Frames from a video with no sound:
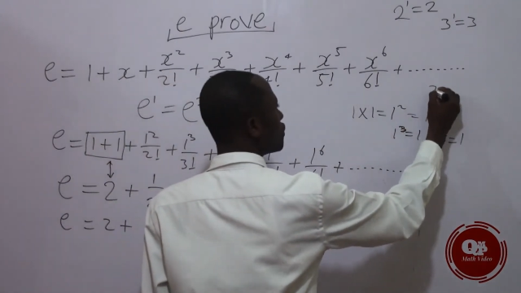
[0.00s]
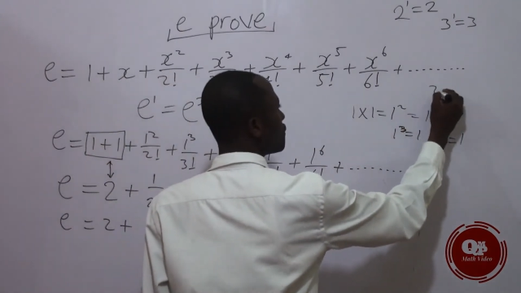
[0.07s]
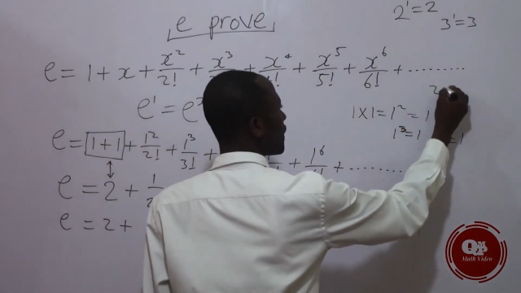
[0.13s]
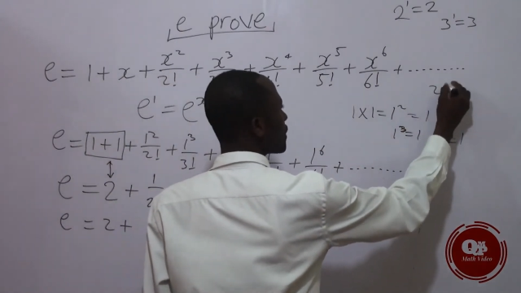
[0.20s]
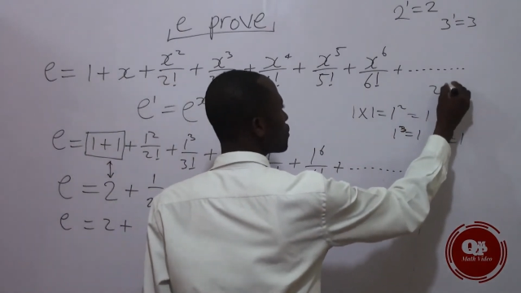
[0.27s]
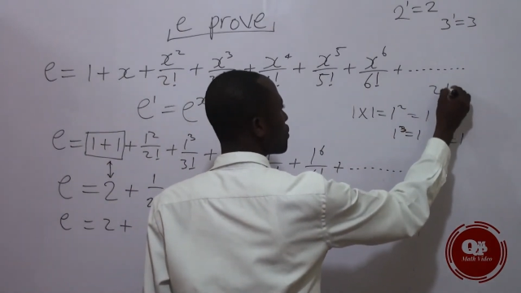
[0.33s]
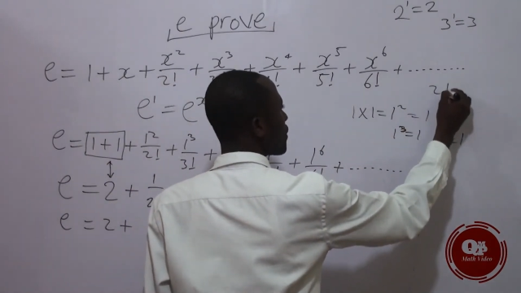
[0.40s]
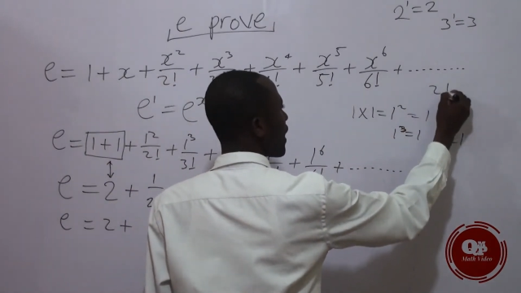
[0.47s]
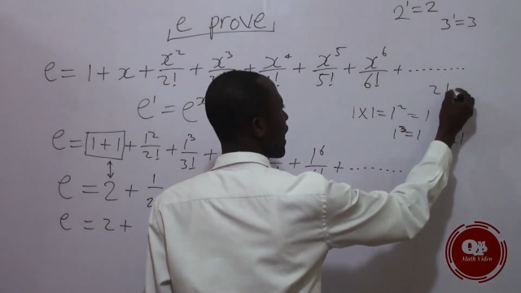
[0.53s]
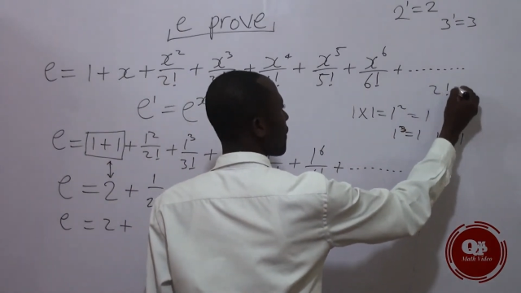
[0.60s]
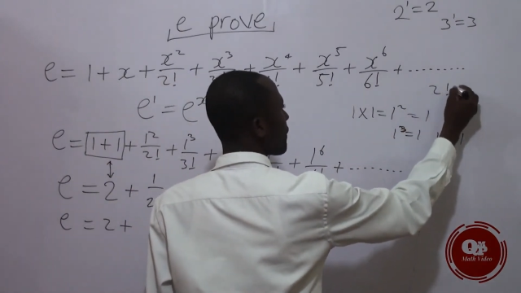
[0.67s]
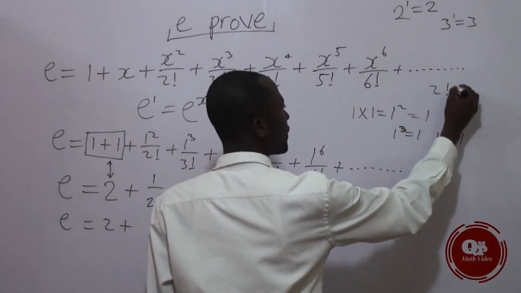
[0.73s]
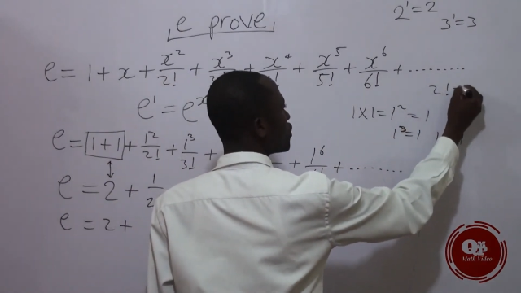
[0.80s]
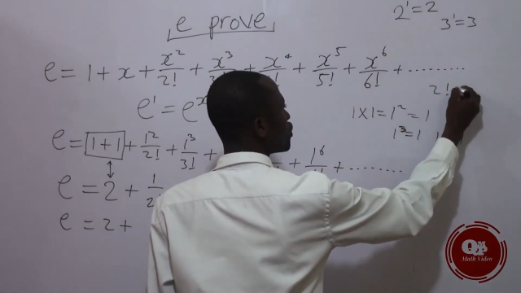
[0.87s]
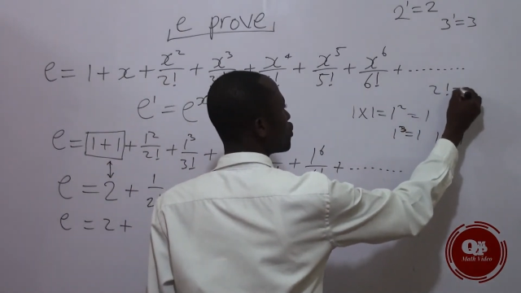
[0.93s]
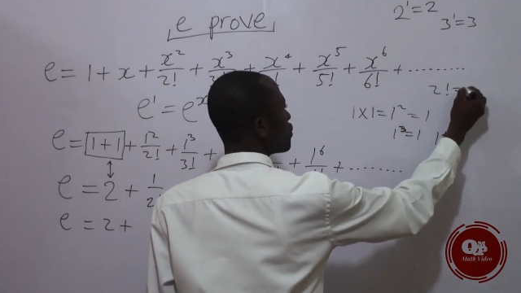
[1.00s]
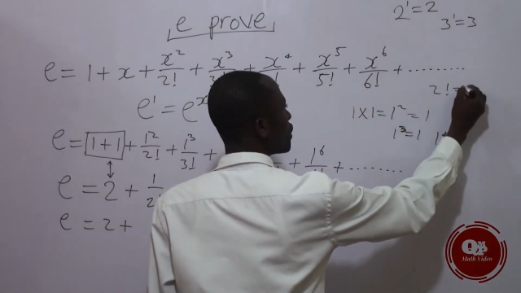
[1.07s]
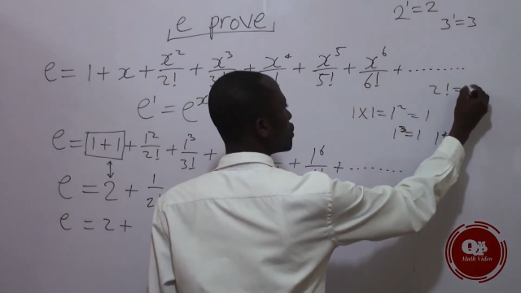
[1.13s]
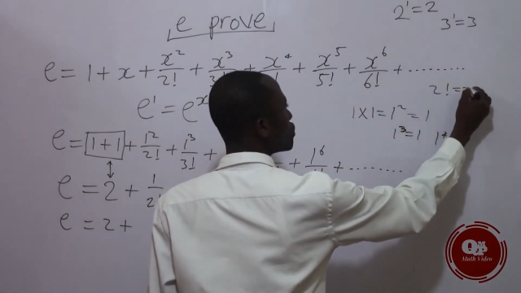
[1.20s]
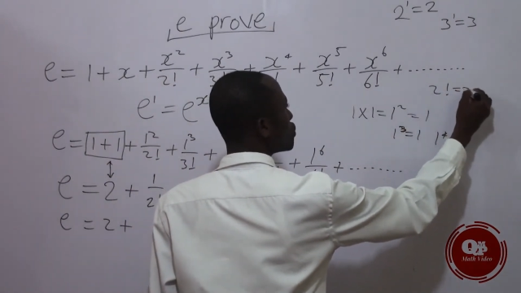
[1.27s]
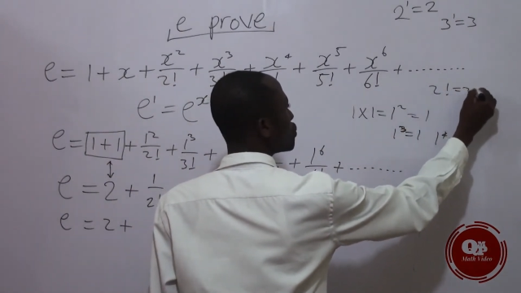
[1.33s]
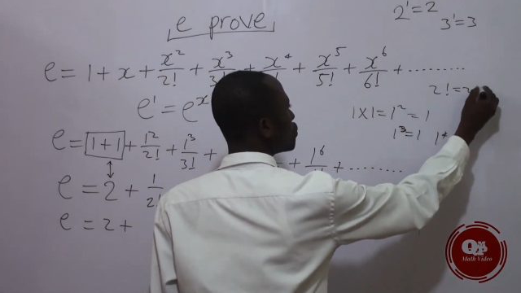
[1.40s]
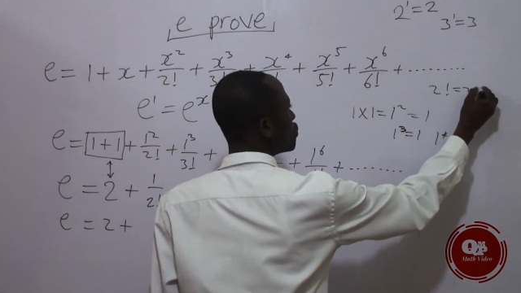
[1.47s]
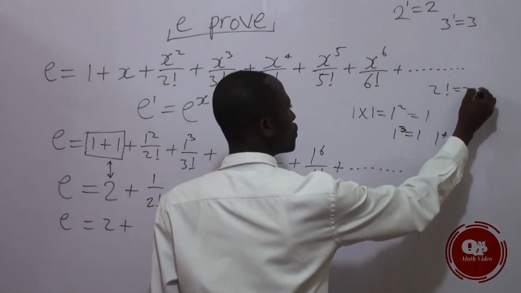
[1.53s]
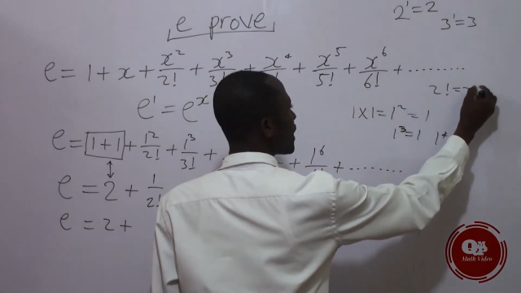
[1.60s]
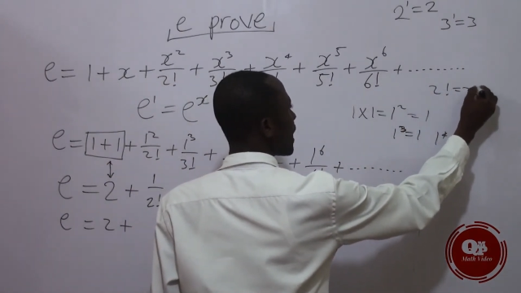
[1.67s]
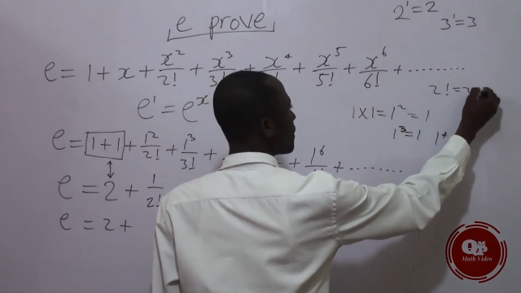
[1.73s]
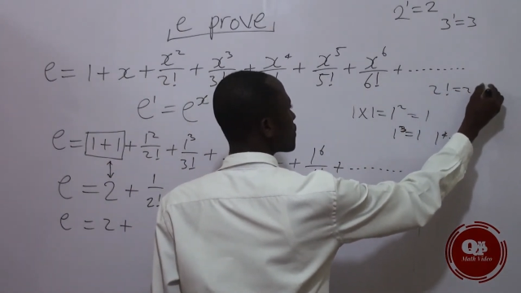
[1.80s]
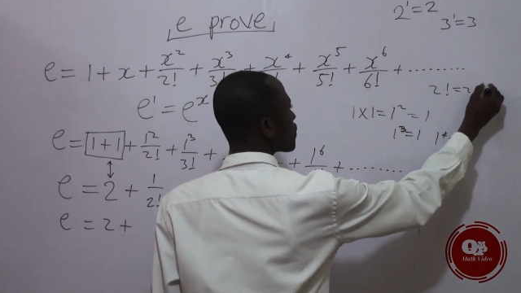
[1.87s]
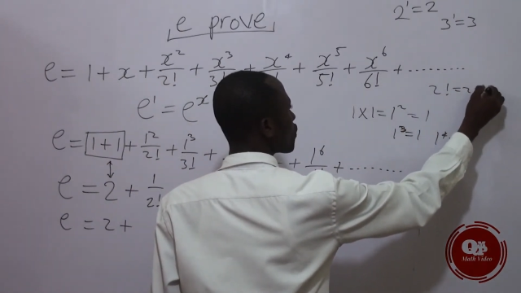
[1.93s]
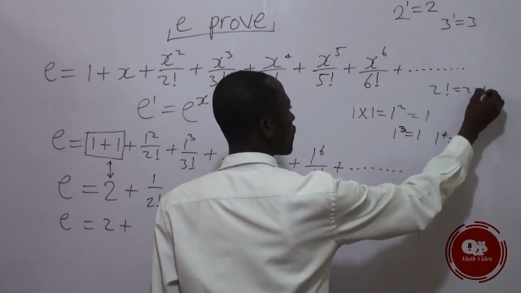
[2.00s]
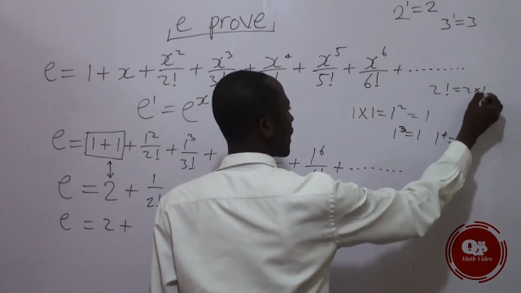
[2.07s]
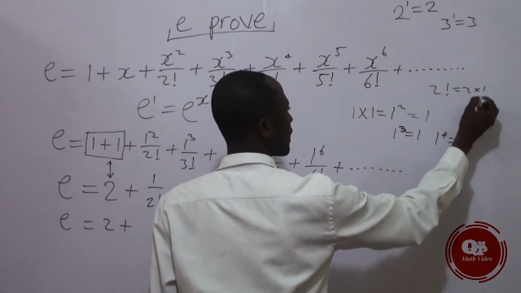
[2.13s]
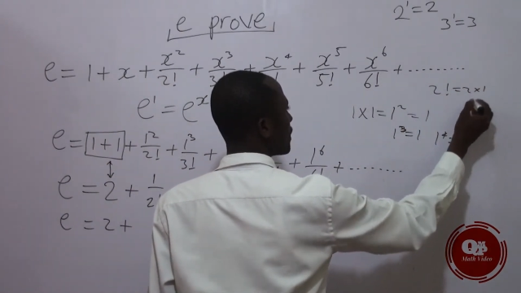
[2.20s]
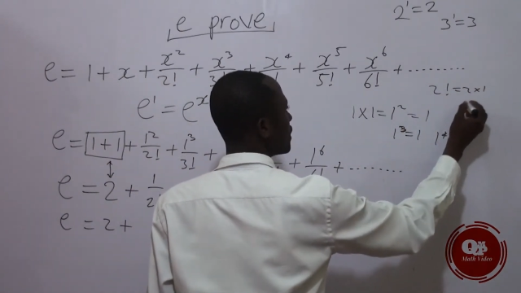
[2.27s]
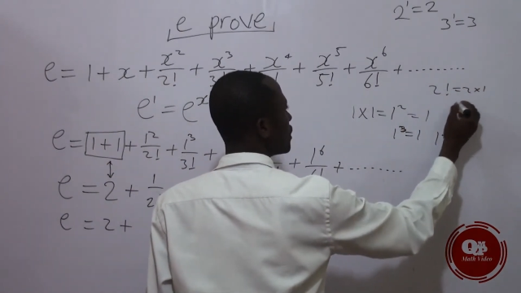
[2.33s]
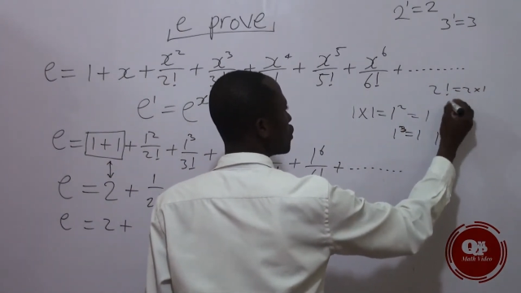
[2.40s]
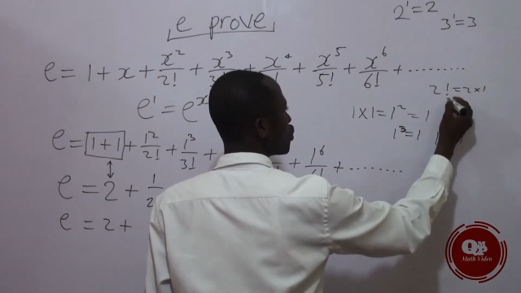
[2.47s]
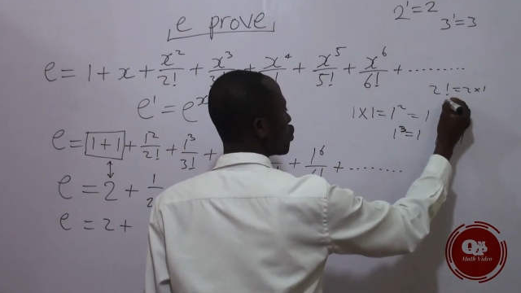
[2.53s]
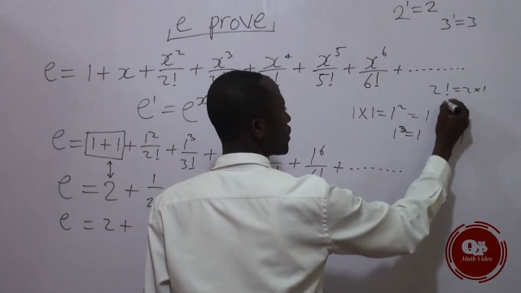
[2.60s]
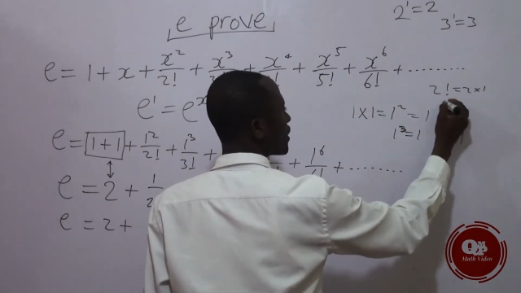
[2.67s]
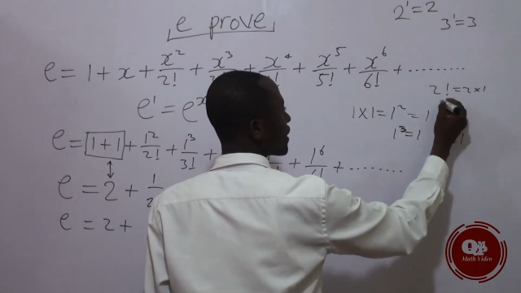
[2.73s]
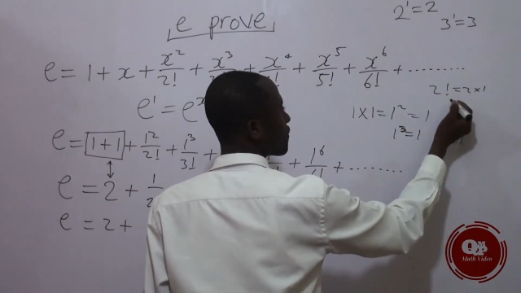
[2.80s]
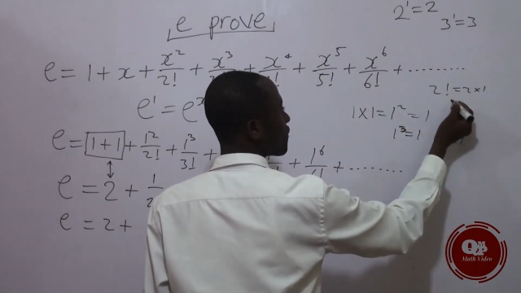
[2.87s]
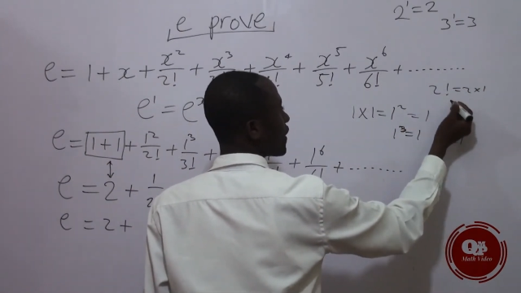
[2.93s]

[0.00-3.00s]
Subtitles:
Nobody's mouth can be seen.